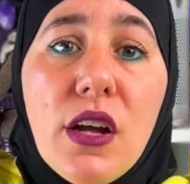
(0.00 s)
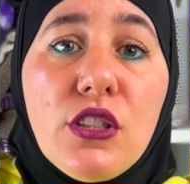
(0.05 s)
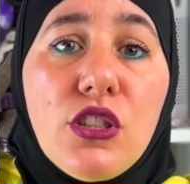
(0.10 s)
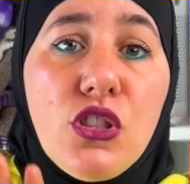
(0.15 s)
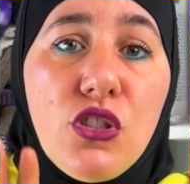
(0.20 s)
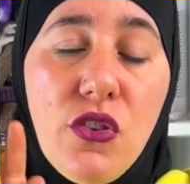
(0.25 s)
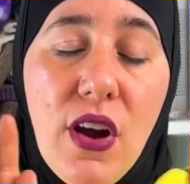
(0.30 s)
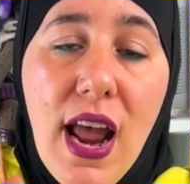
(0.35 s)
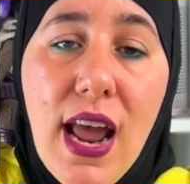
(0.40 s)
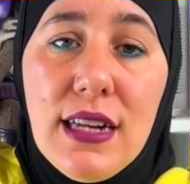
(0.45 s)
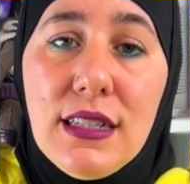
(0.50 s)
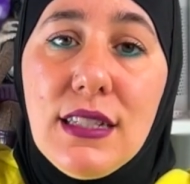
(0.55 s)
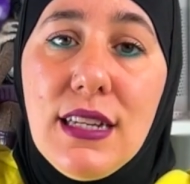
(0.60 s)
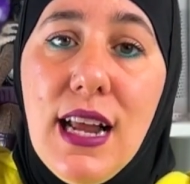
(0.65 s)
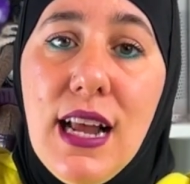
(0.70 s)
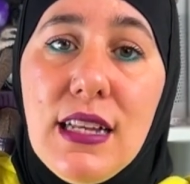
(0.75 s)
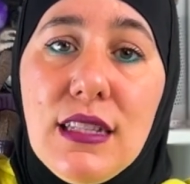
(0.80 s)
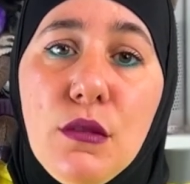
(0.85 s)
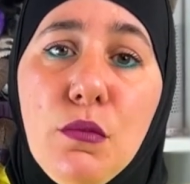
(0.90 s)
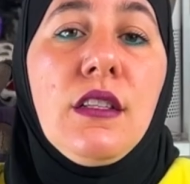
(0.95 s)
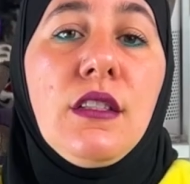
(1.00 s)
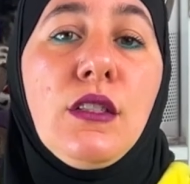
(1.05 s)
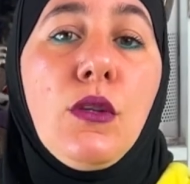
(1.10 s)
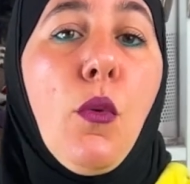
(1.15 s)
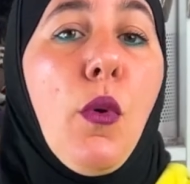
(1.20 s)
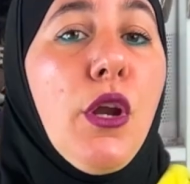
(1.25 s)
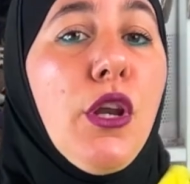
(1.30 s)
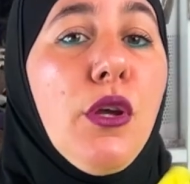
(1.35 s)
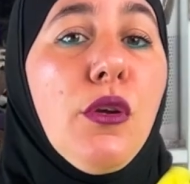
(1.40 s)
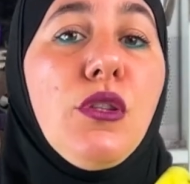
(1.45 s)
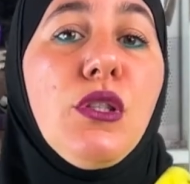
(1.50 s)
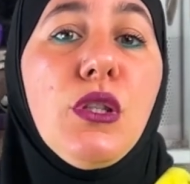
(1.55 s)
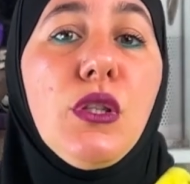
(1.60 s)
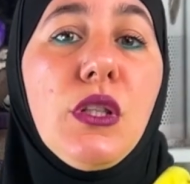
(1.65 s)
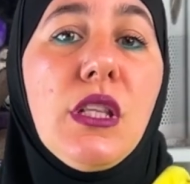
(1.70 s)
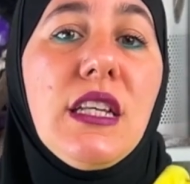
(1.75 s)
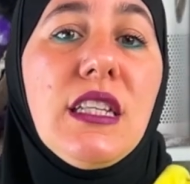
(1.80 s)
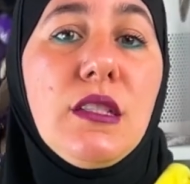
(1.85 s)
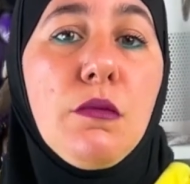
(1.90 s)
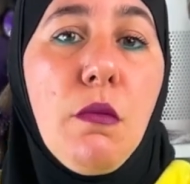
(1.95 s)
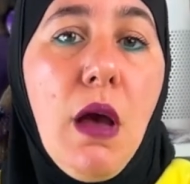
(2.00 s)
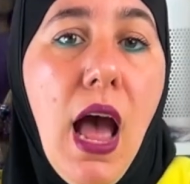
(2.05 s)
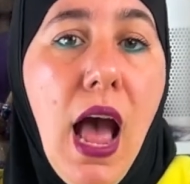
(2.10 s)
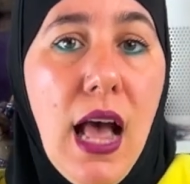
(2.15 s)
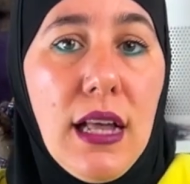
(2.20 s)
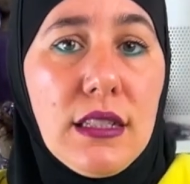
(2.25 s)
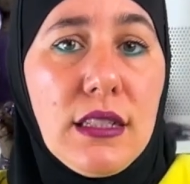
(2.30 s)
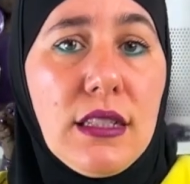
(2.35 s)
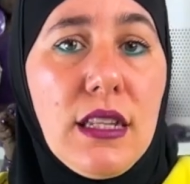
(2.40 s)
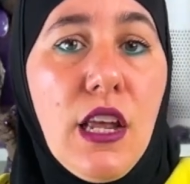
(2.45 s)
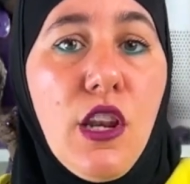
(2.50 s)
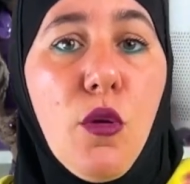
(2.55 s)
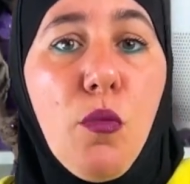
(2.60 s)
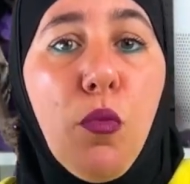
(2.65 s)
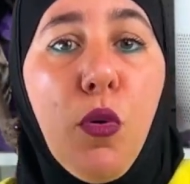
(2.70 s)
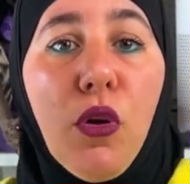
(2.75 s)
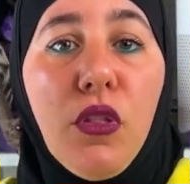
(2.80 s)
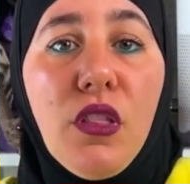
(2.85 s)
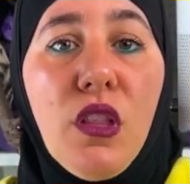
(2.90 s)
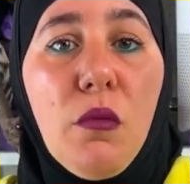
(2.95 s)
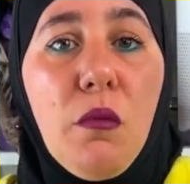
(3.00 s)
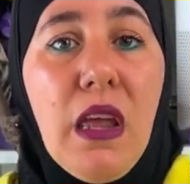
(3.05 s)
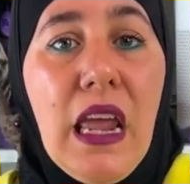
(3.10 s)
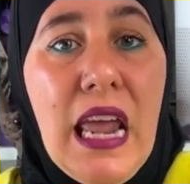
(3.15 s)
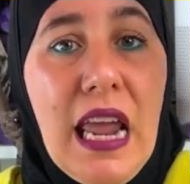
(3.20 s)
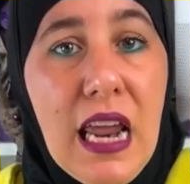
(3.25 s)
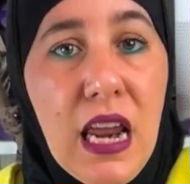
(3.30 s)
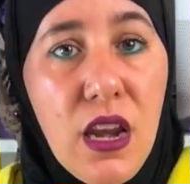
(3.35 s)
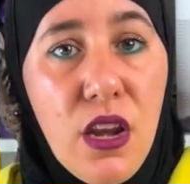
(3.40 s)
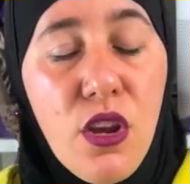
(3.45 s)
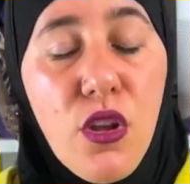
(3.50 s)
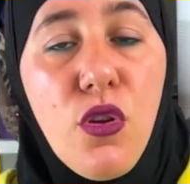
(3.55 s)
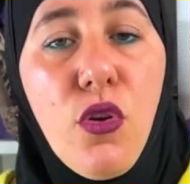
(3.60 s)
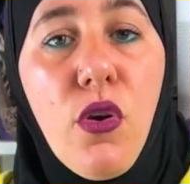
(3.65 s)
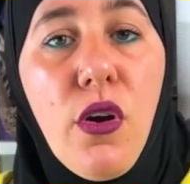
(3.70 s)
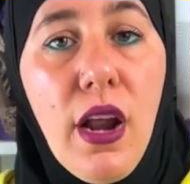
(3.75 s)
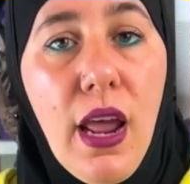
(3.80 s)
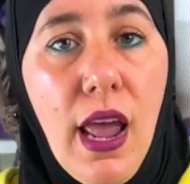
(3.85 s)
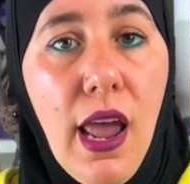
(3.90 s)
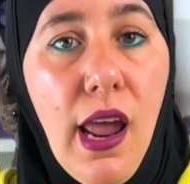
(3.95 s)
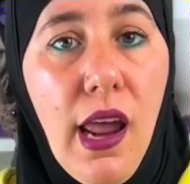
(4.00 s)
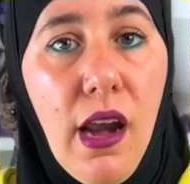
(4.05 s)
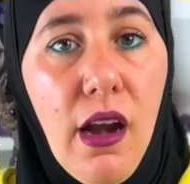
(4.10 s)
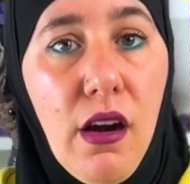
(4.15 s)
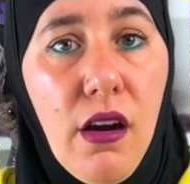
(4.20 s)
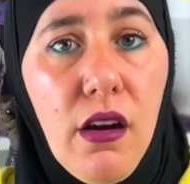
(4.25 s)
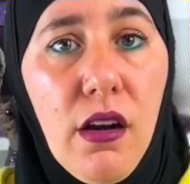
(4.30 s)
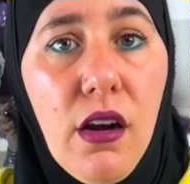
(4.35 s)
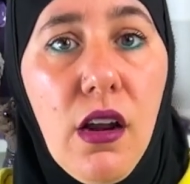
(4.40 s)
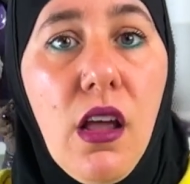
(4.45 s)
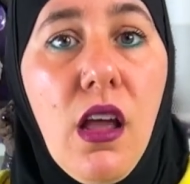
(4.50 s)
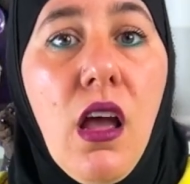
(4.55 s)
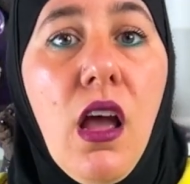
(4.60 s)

strand test. So when you do these masks and you put them in your hair,